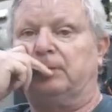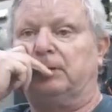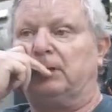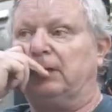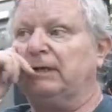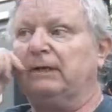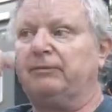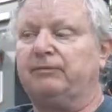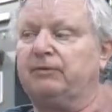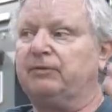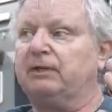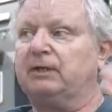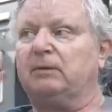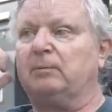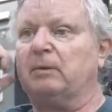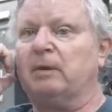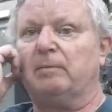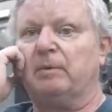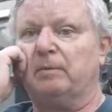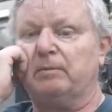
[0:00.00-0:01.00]
I don't have to think
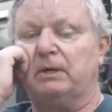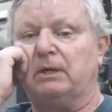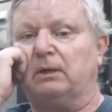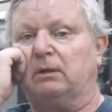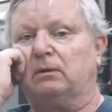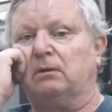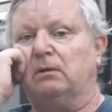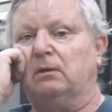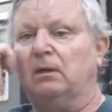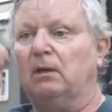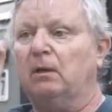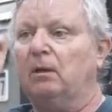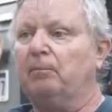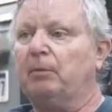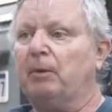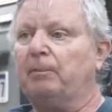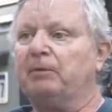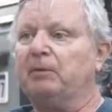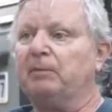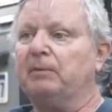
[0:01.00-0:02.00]
about my meal.
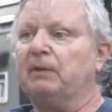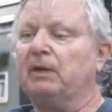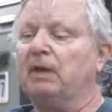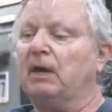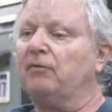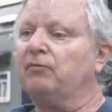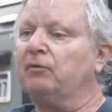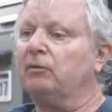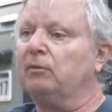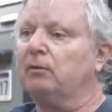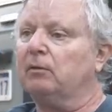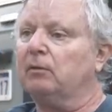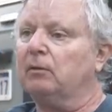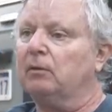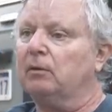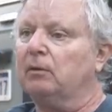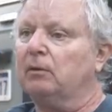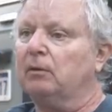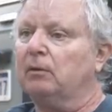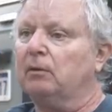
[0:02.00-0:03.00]
Pop them in the oven,
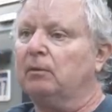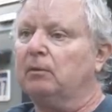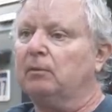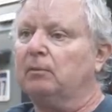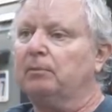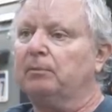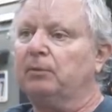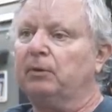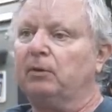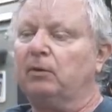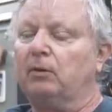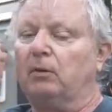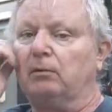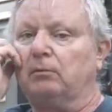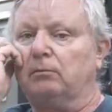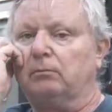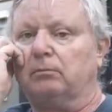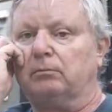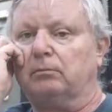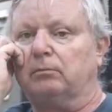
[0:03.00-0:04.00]
put it
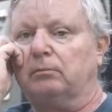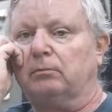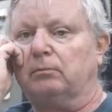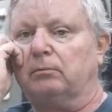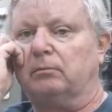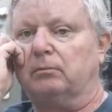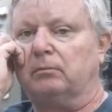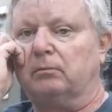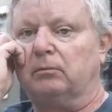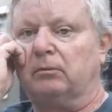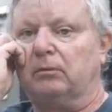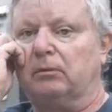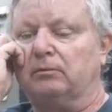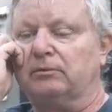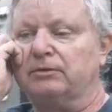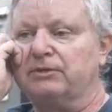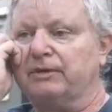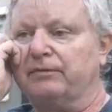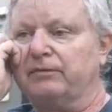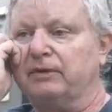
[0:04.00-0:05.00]
on
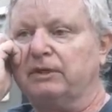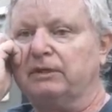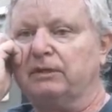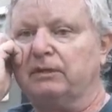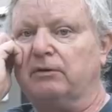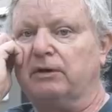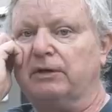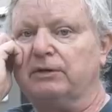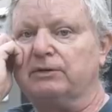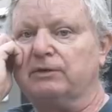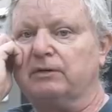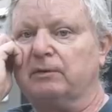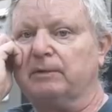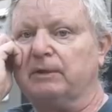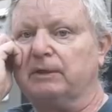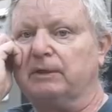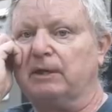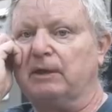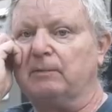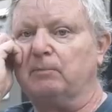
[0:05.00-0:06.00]
70 degrees or
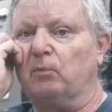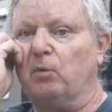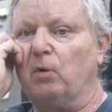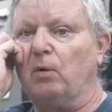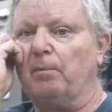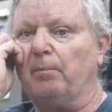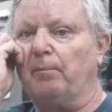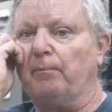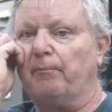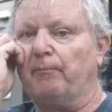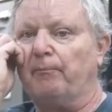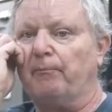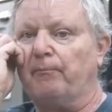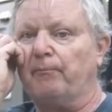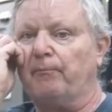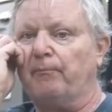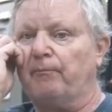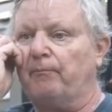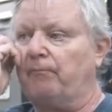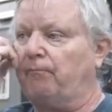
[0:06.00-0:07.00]
something to keep them warm.
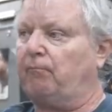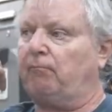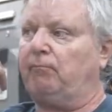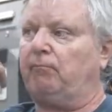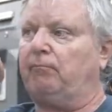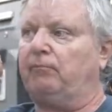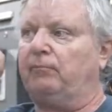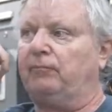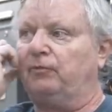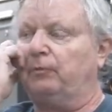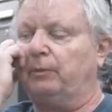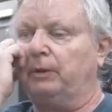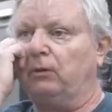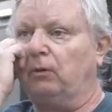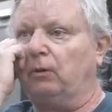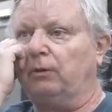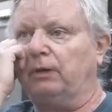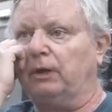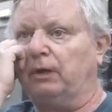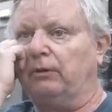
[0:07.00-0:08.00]
It's been
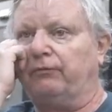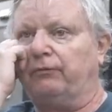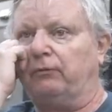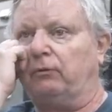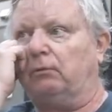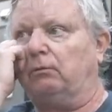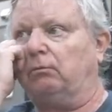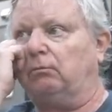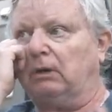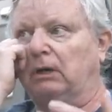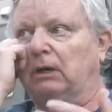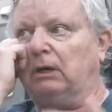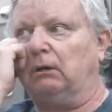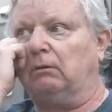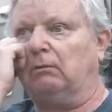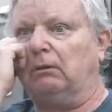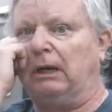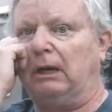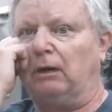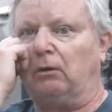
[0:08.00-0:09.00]
on now for, I don't know,
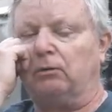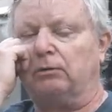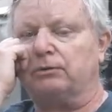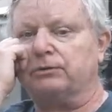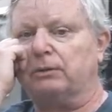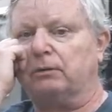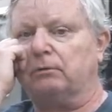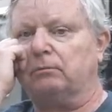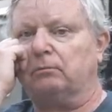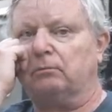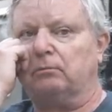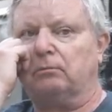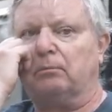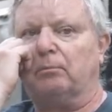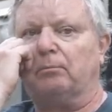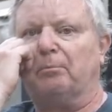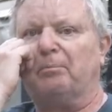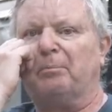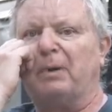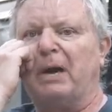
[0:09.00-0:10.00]
an hour or so.
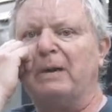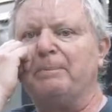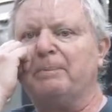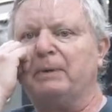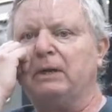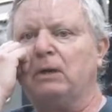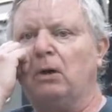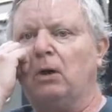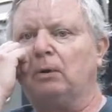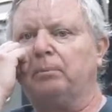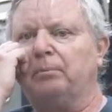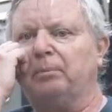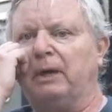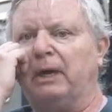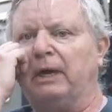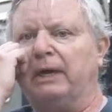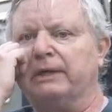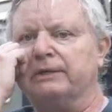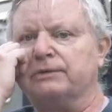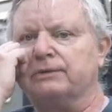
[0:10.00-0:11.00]
Piping hot
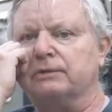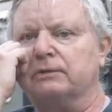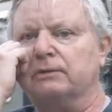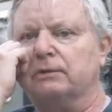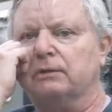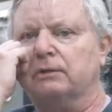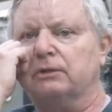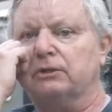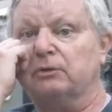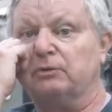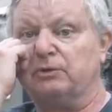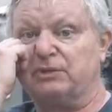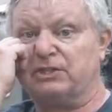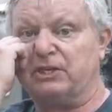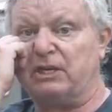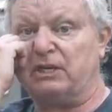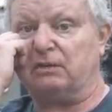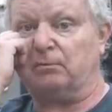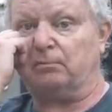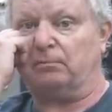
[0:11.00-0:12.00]
pies. You want to
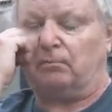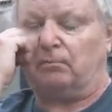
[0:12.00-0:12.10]
see them?